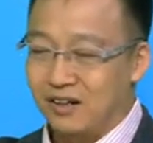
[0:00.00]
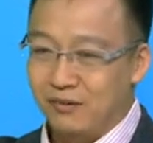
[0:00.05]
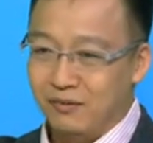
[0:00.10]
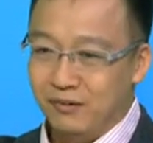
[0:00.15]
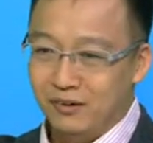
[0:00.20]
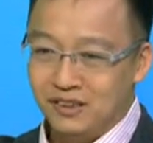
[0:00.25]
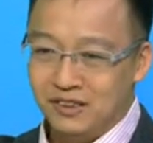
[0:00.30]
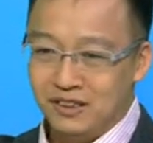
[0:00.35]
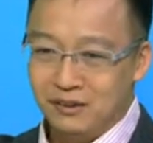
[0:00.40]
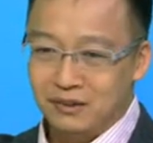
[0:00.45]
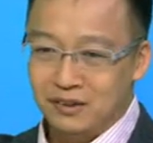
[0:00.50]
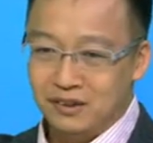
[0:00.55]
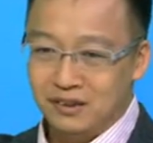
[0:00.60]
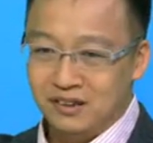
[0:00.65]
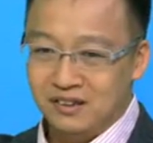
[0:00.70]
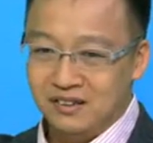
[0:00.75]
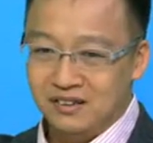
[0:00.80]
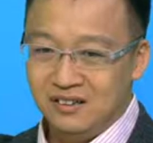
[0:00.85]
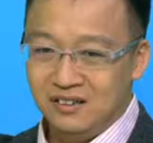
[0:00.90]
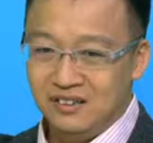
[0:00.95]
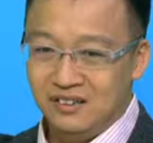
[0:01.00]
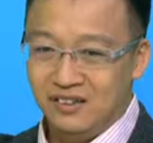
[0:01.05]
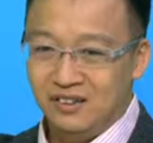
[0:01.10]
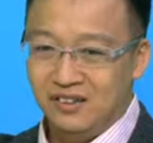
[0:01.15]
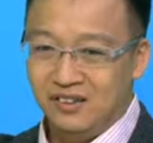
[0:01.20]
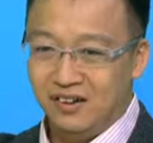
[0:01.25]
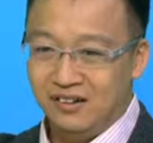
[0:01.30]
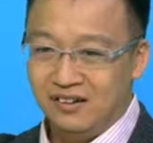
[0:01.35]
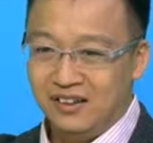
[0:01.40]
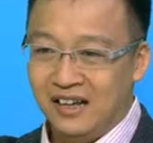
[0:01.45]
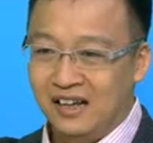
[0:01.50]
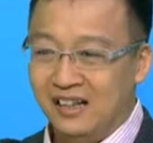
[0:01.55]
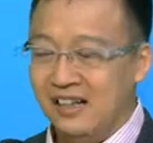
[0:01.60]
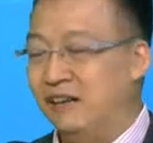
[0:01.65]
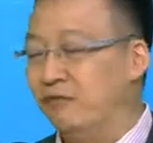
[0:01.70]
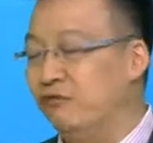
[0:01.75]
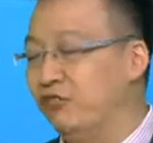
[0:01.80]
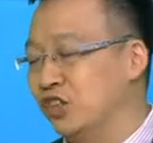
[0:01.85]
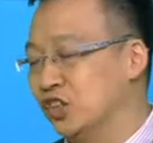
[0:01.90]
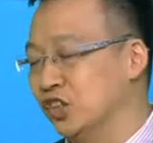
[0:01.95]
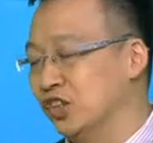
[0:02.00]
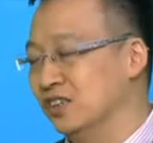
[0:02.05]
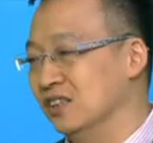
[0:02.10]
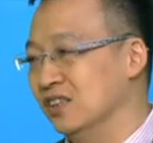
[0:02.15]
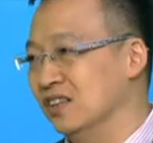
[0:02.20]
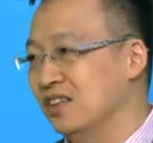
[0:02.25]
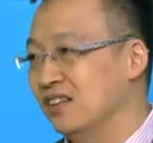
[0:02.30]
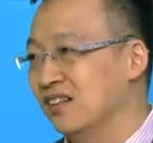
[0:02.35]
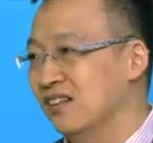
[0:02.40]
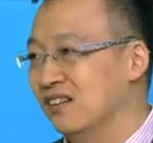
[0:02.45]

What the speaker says: government seems not that efficient